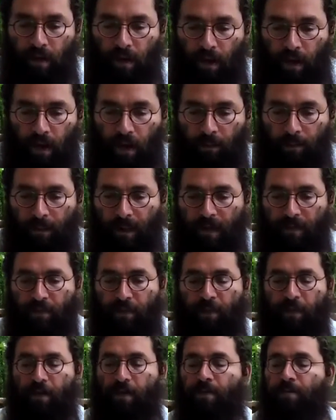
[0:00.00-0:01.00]
I
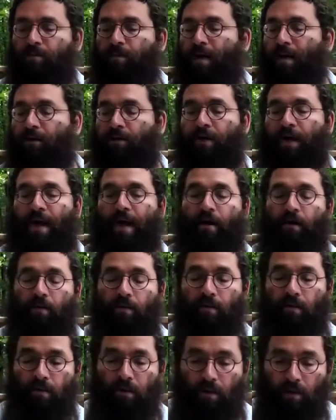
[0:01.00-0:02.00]
think it's better now,
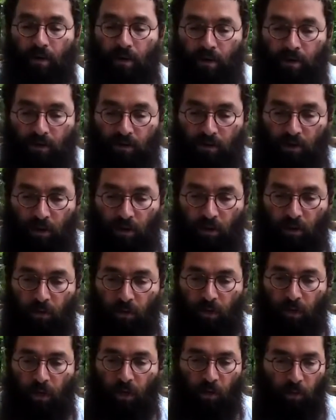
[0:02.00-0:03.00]

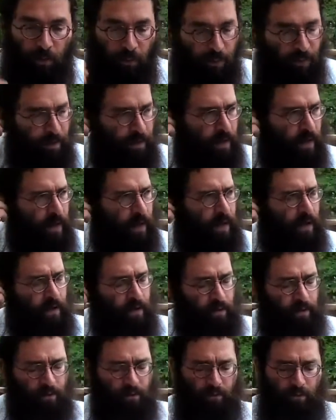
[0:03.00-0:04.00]
so hope
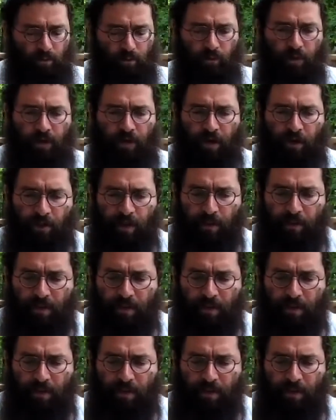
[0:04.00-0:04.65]
you can hear me.